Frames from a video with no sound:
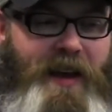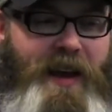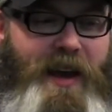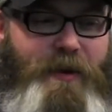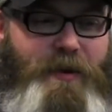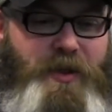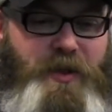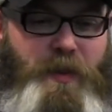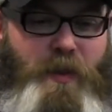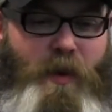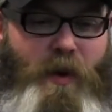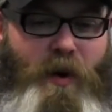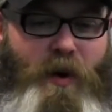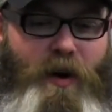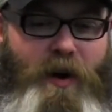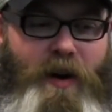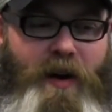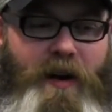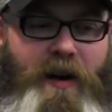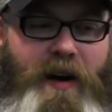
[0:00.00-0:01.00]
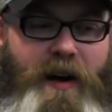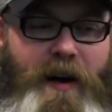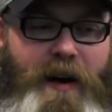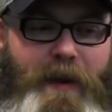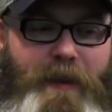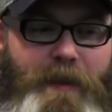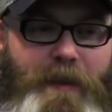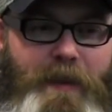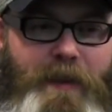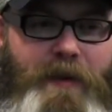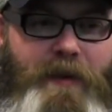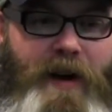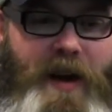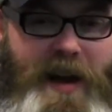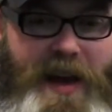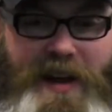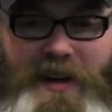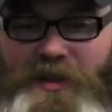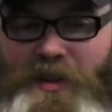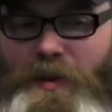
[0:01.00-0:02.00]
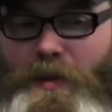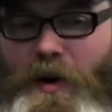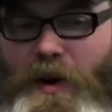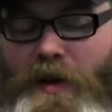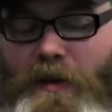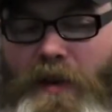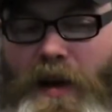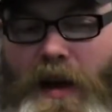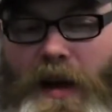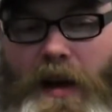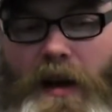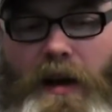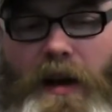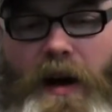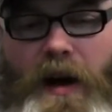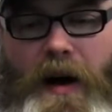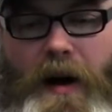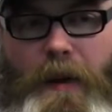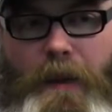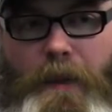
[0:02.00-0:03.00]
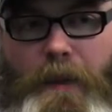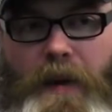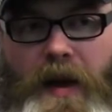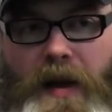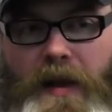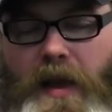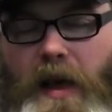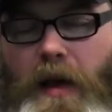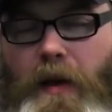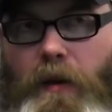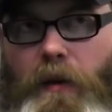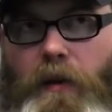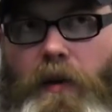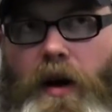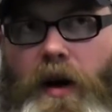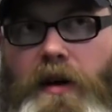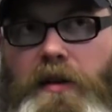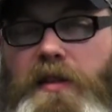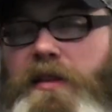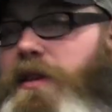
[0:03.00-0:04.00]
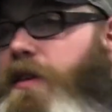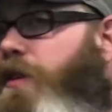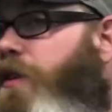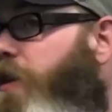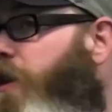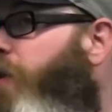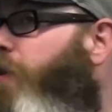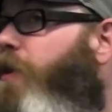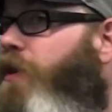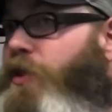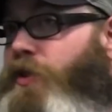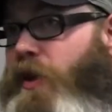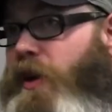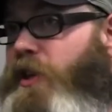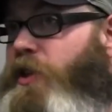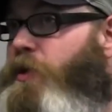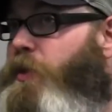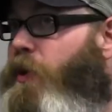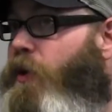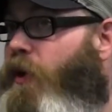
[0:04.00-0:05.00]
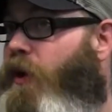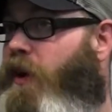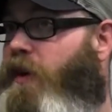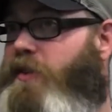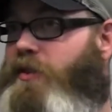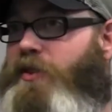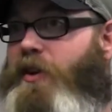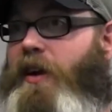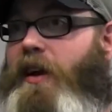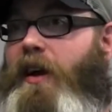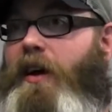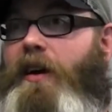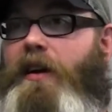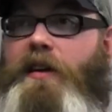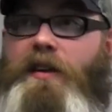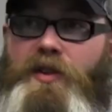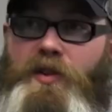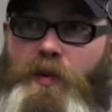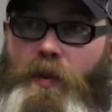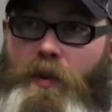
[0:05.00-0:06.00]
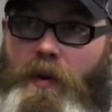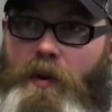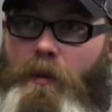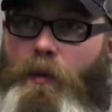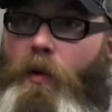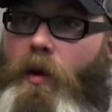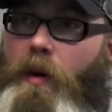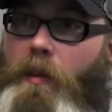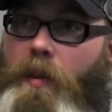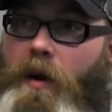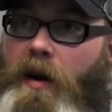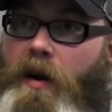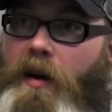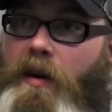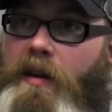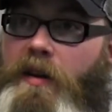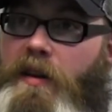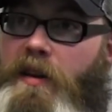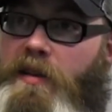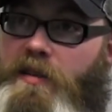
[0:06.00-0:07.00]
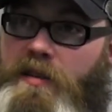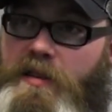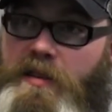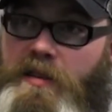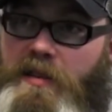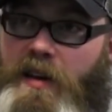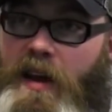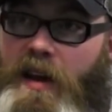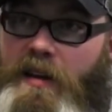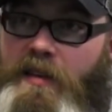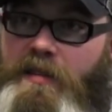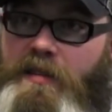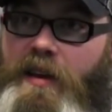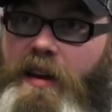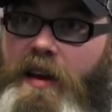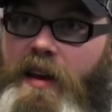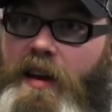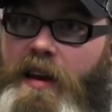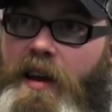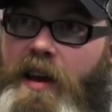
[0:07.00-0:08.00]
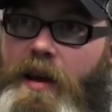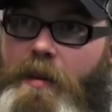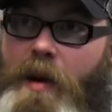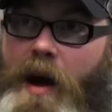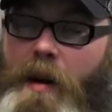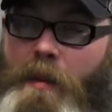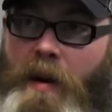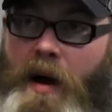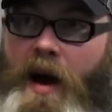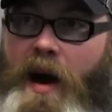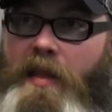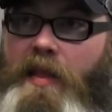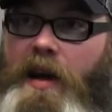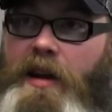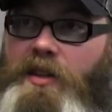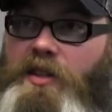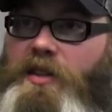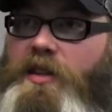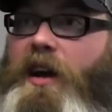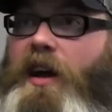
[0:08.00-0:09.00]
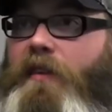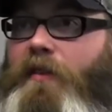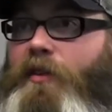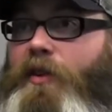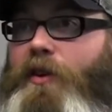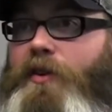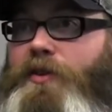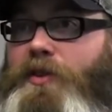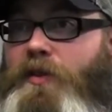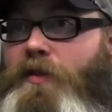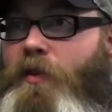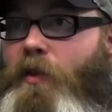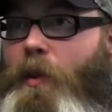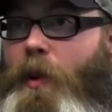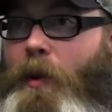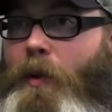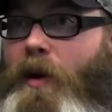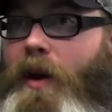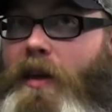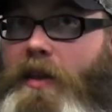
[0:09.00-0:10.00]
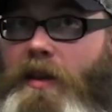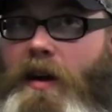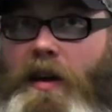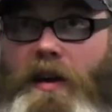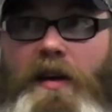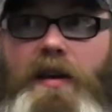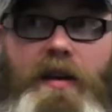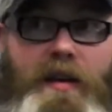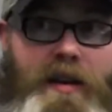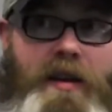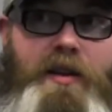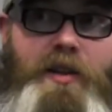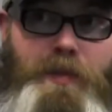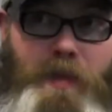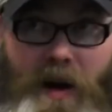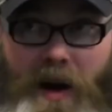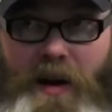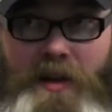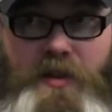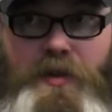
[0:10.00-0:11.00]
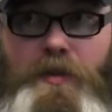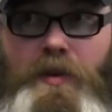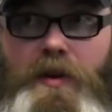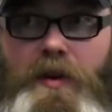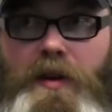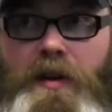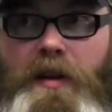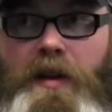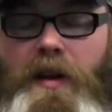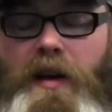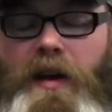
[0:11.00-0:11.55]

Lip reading: It was more financially motivated, and then seeing Tim at Strange Brewing starting out on his one barrel and his success, in my mind that just kind of closed it for me, where I thought it is possible.